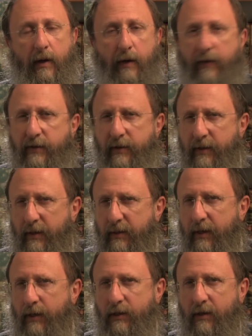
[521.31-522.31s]
And this is the
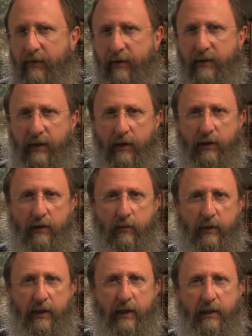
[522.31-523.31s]
intention of our sages
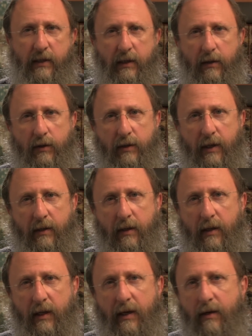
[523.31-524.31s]
when they teach that
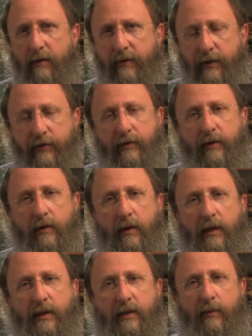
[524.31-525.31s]
the land of Israel
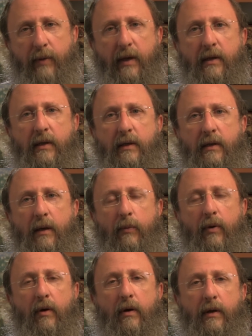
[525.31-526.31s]
is dependent
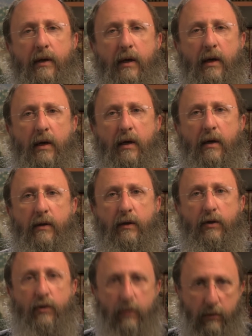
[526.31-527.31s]
upon the
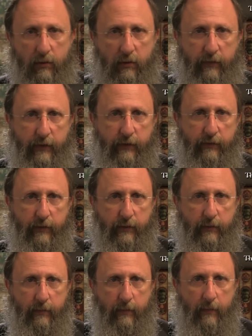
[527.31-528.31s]
children of
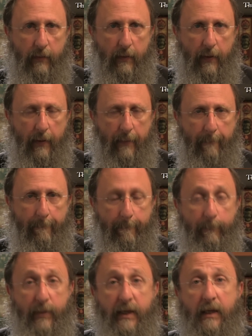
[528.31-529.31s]
Israel,
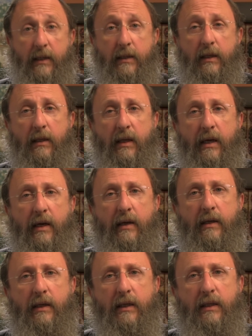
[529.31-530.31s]
because the
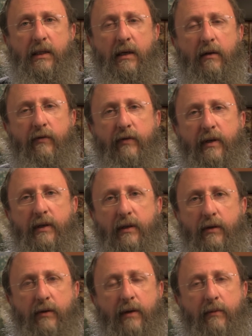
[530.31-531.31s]
land itself is a
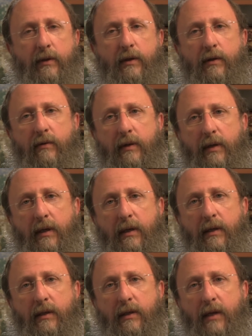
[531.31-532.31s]
great mystery. It
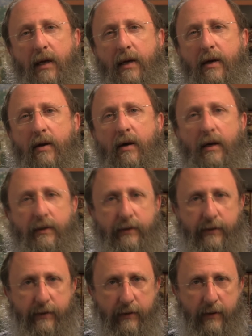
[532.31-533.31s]
is a
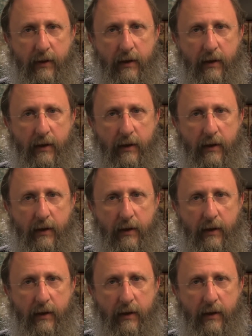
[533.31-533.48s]
knot.